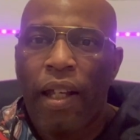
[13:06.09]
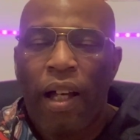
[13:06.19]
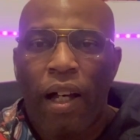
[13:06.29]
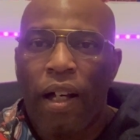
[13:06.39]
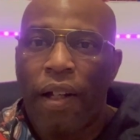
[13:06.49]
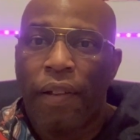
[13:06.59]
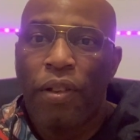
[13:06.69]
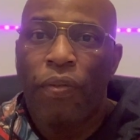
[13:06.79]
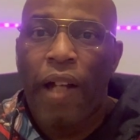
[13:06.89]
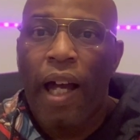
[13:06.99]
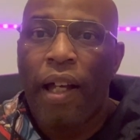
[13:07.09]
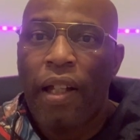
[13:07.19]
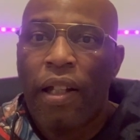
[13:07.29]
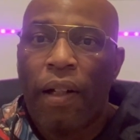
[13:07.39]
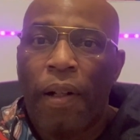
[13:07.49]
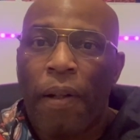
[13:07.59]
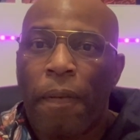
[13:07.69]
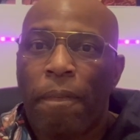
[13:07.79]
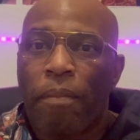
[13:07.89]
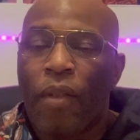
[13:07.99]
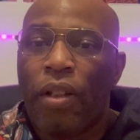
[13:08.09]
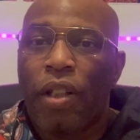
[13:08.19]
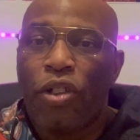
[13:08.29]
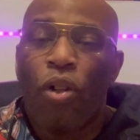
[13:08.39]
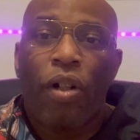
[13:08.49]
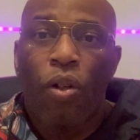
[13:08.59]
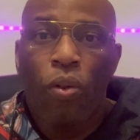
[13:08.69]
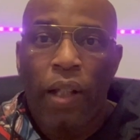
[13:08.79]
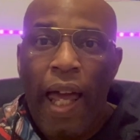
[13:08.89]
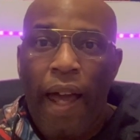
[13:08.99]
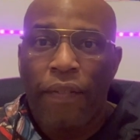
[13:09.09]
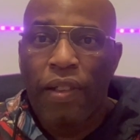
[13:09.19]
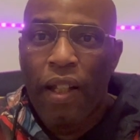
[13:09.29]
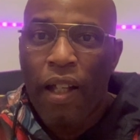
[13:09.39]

Uh, you've got um, the Joker who laughs,